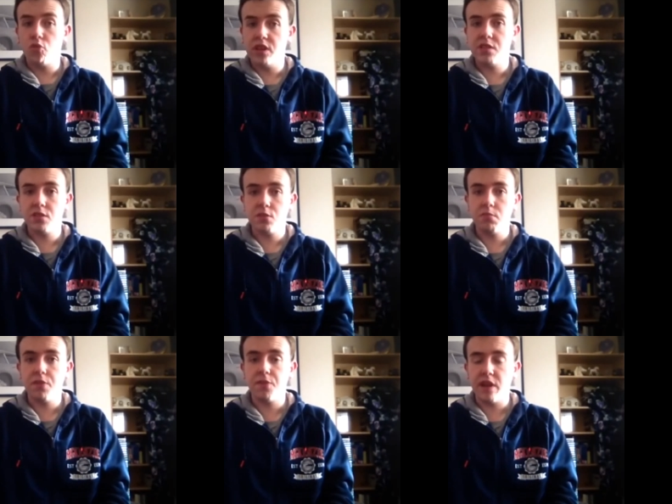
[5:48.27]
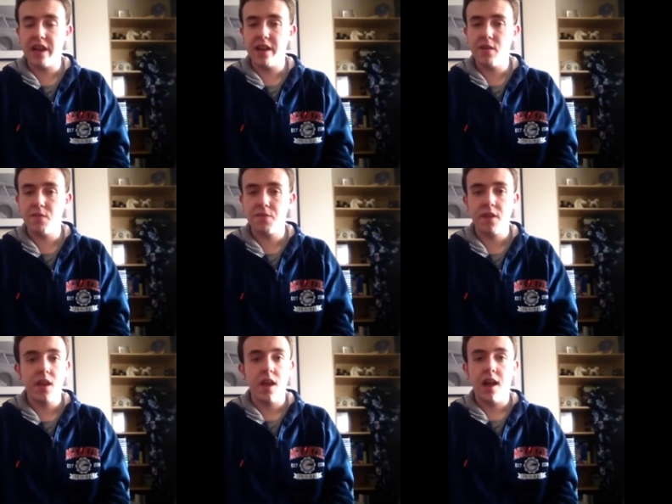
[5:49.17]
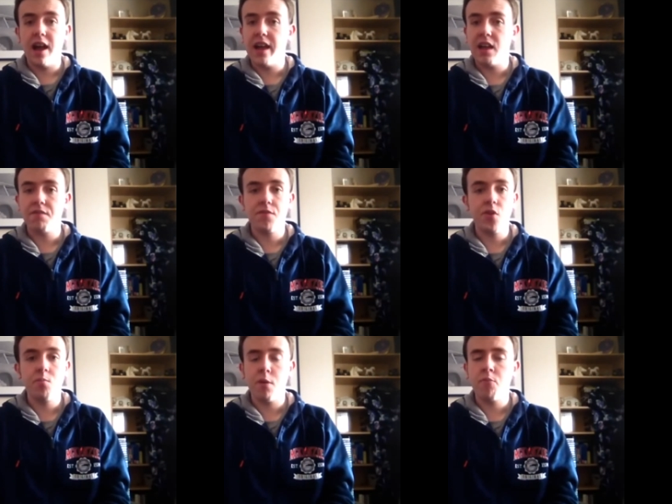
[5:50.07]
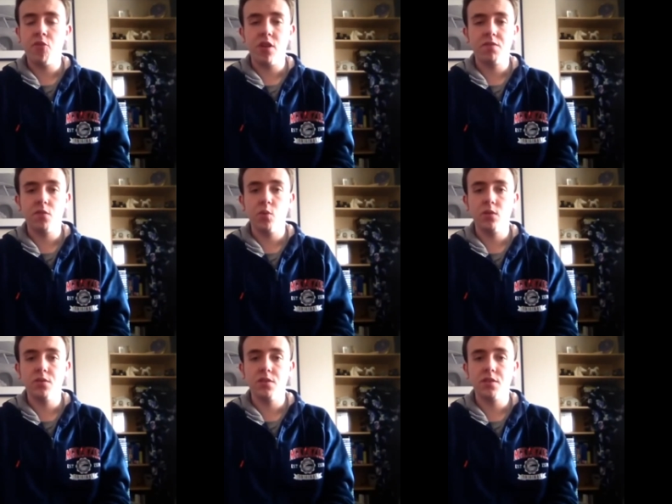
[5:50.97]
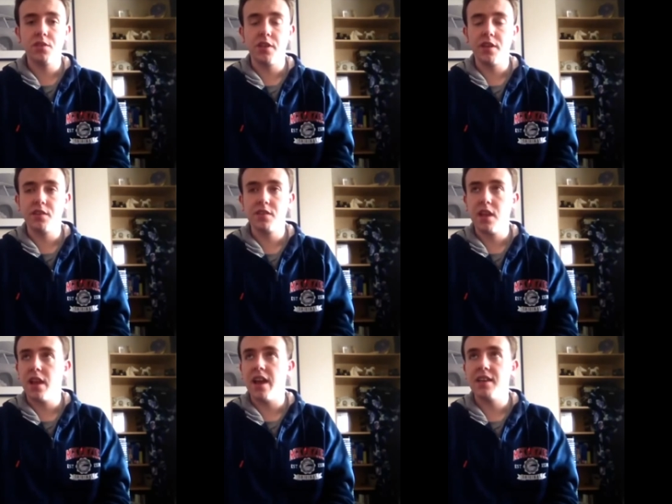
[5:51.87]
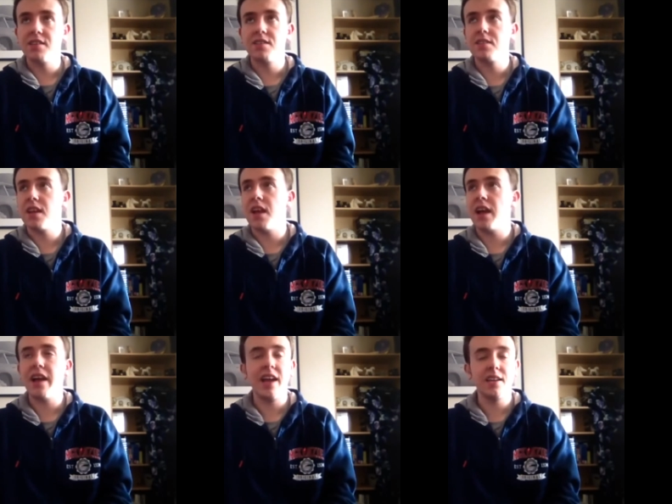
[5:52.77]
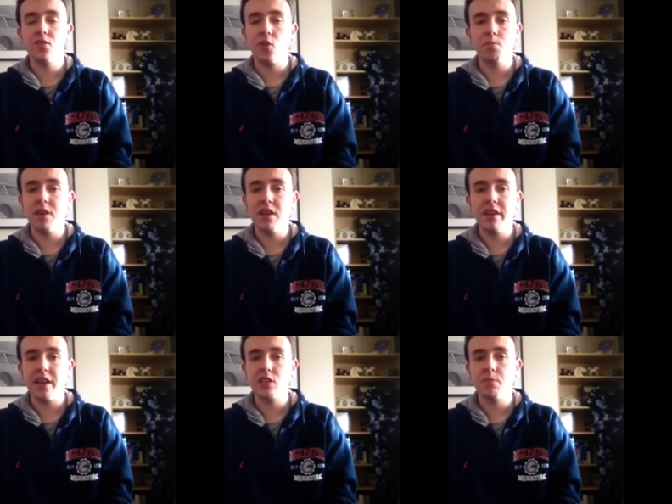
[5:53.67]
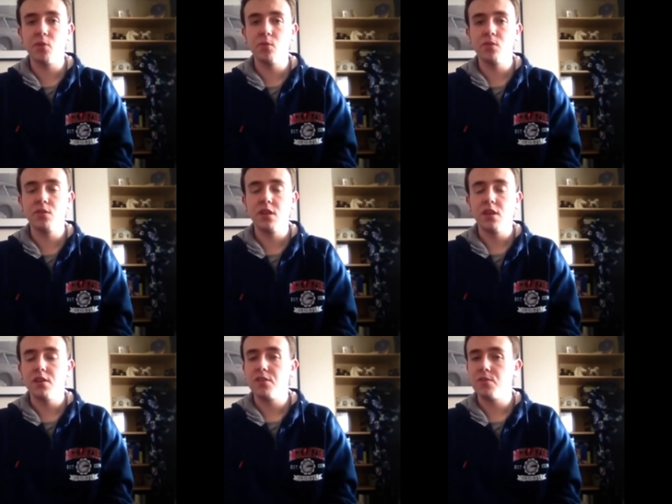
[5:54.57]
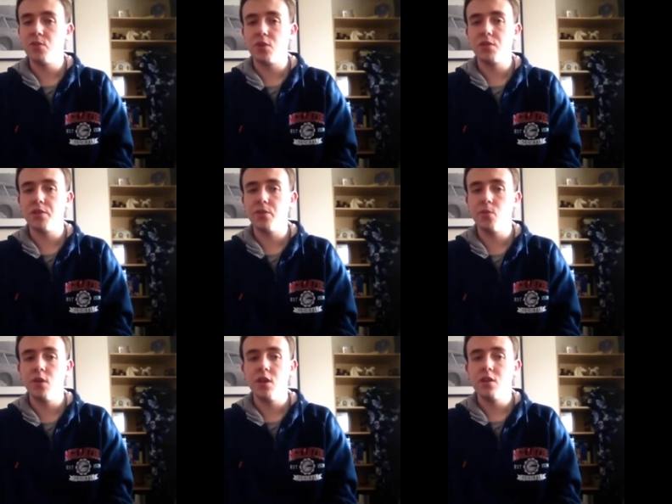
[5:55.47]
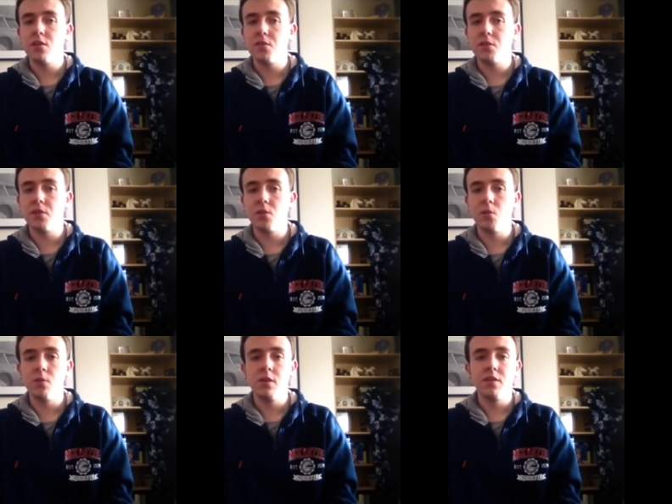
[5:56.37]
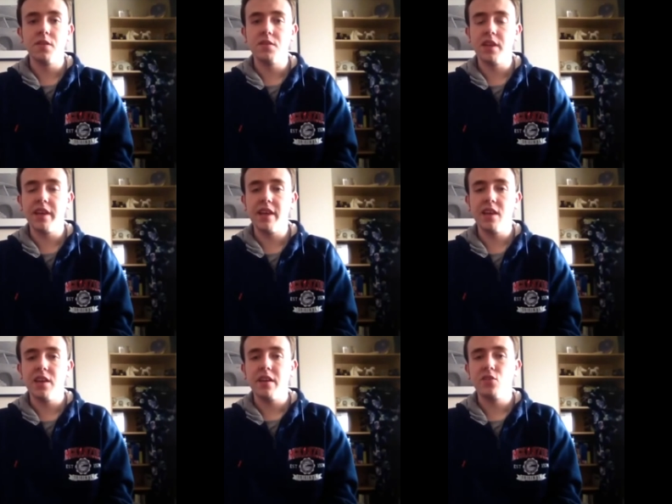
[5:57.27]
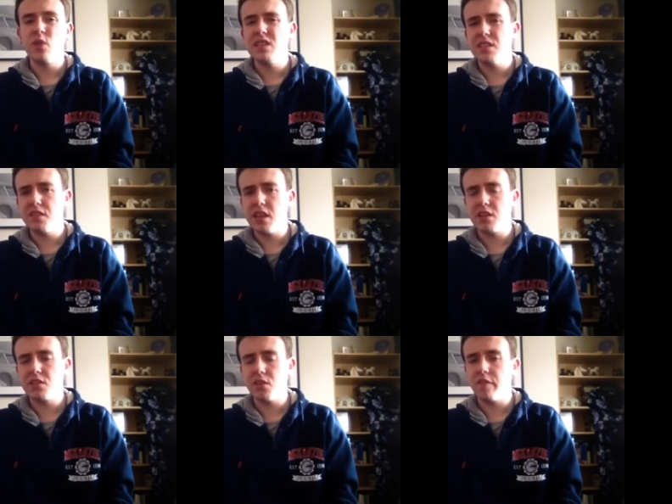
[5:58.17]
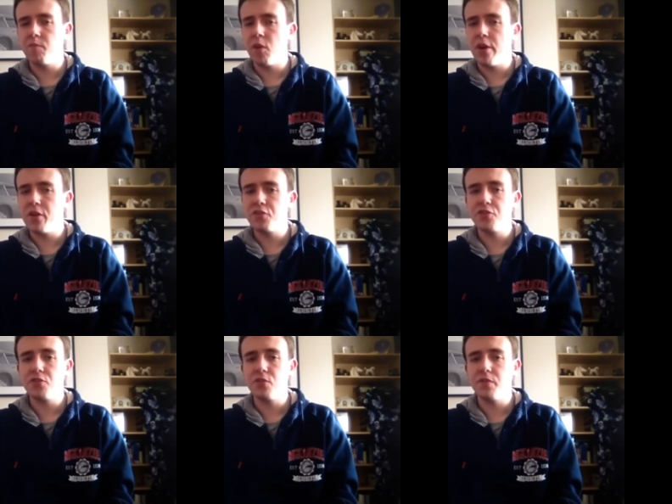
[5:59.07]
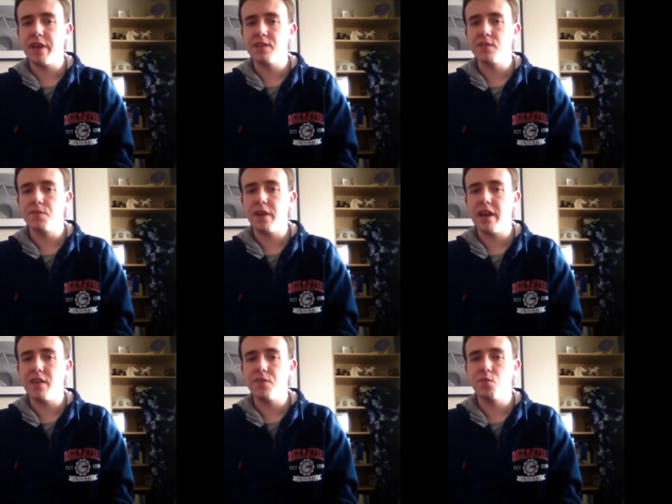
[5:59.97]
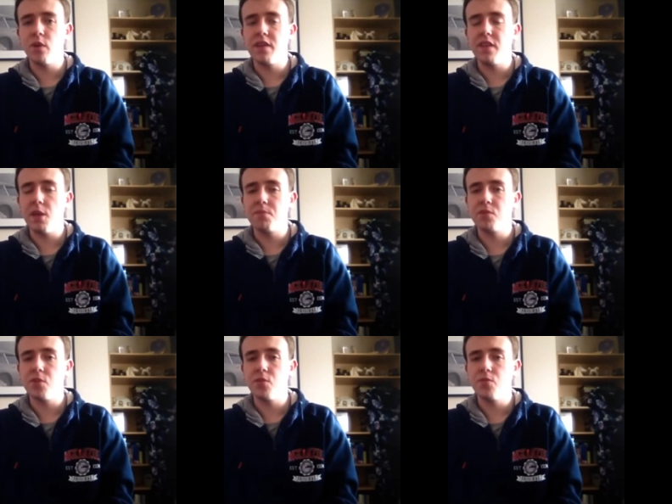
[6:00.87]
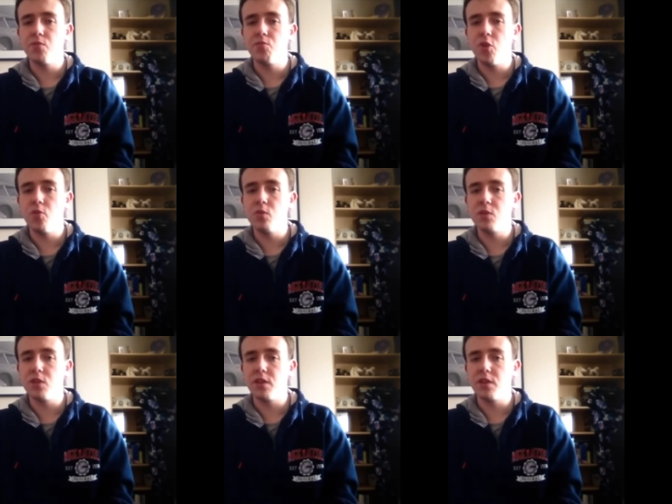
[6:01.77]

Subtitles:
Reason number 5. I have no memory of the Wilderness Years, as I had not been exposed to Doctor Who until the day 26th of March 2005, when the episode Rose